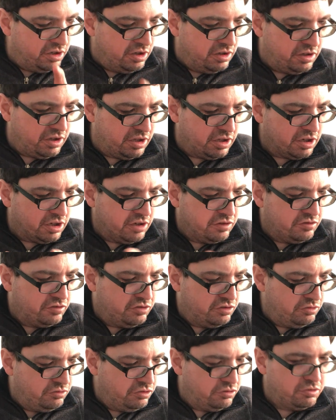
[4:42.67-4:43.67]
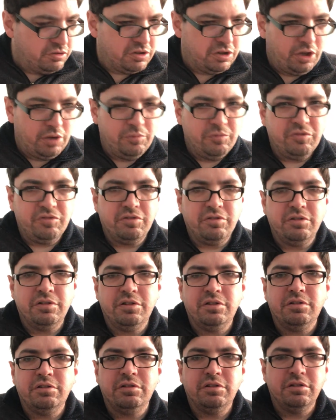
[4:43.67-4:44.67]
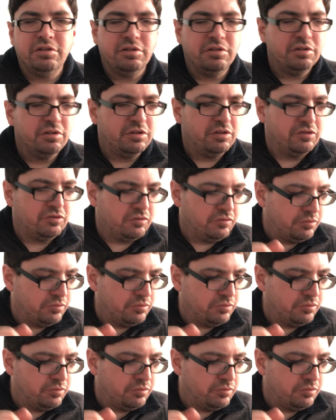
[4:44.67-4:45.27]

Then I got two newer games. These are